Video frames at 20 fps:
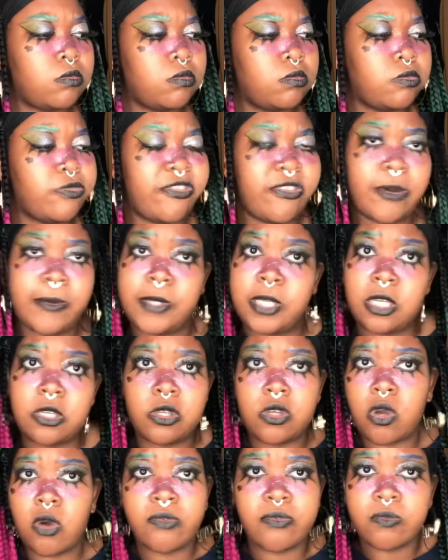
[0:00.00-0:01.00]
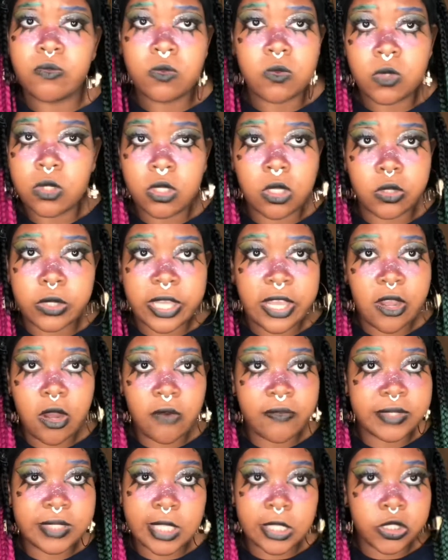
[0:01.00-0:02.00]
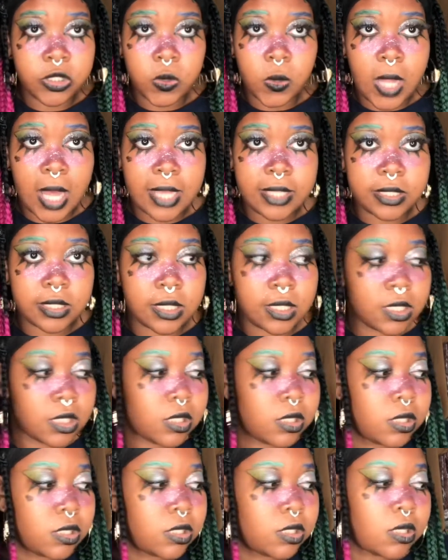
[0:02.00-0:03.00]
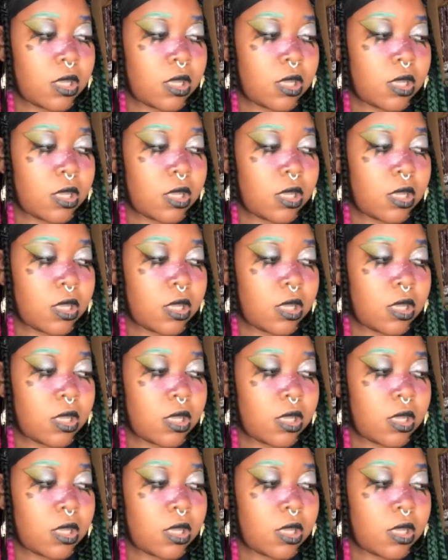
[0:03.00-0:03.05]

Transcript: from young, you know, they over sexualize us,